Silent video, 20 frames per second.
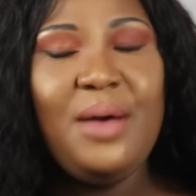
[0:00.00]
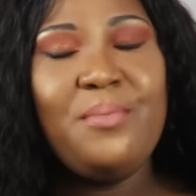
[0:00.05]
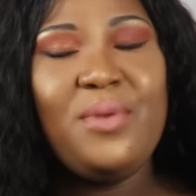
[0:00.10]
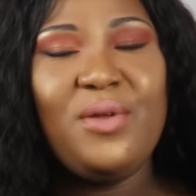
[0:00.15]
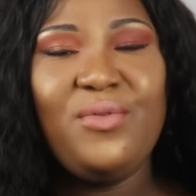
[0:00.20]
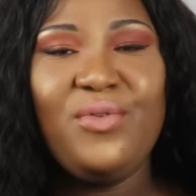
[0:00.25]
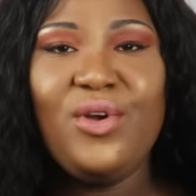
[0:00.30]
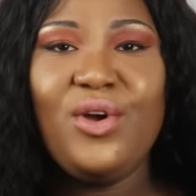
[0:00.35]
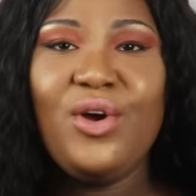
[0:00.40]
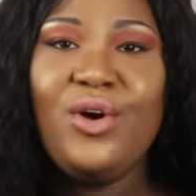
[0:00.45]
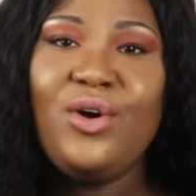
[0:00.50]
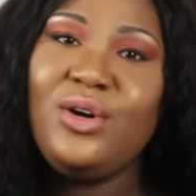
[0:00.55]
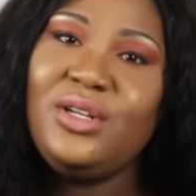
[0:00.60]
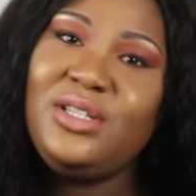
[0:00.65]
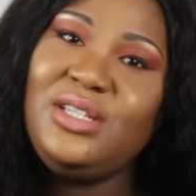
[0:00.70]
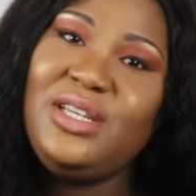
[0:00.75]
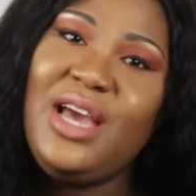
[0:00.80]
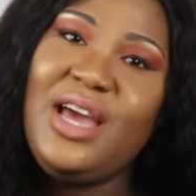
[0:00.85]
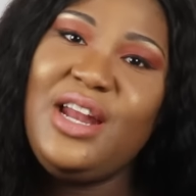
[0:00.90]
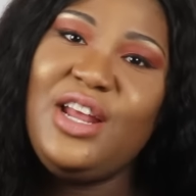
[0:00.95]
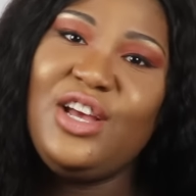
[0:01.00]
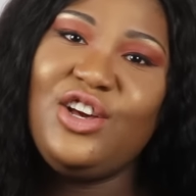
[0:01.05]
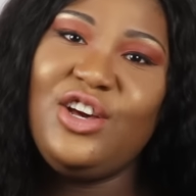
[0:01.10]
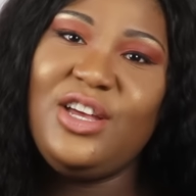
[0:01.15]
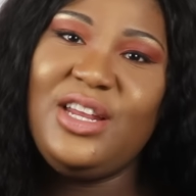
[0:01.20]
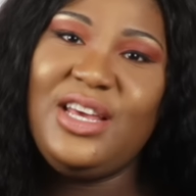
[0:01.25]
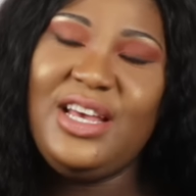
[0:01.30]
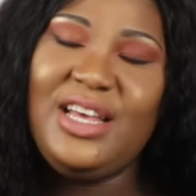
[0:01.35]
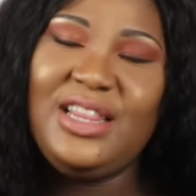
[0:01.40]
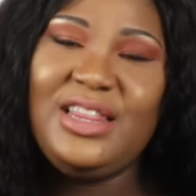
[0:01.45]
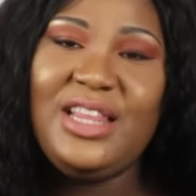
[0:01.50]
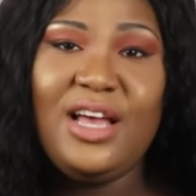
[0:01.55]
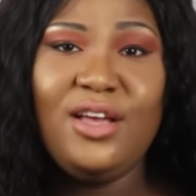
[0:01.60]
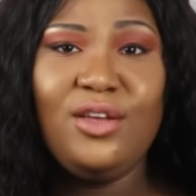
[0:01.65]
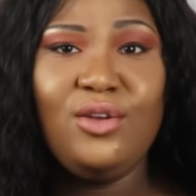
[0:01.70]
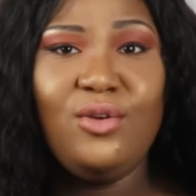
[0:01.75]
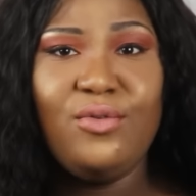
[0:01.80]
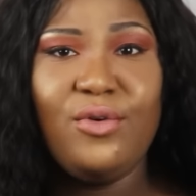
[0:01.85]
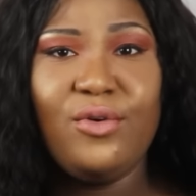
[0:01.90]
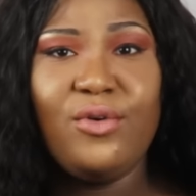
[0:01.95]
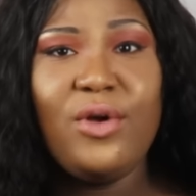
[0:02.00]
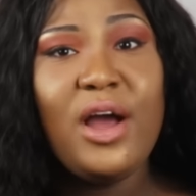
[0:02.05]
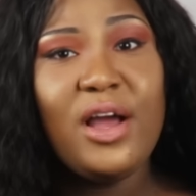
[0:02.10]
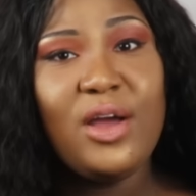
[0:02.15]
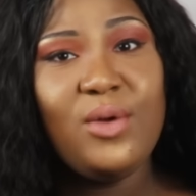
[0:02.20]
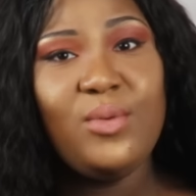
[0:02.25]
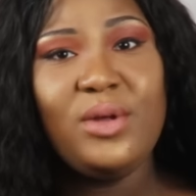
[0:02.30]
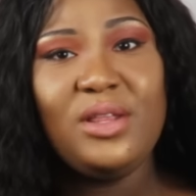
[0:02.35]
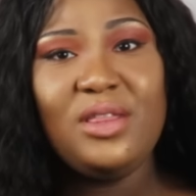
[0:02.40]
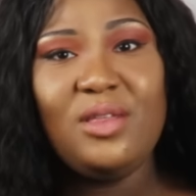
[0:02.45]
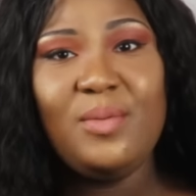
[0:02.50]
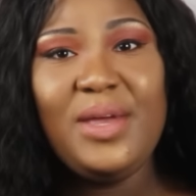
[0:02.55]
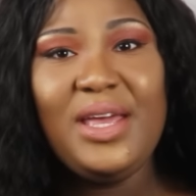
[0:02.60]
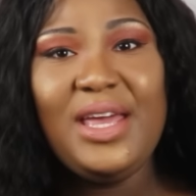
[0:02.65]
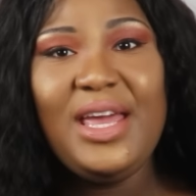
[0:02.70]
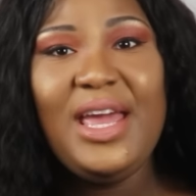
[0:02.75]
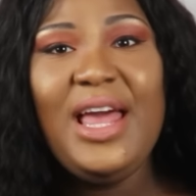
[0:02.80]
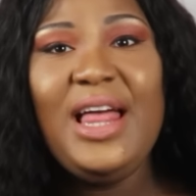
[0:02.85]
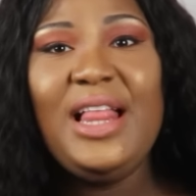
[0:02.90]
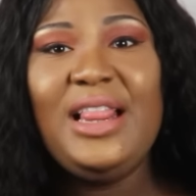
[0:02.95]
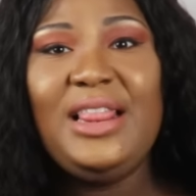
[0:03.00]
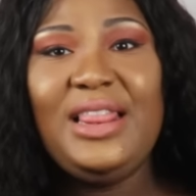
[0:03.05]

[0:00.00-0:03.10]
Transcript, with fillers: But if you're oldie and a goodie, thank you for rocking with me.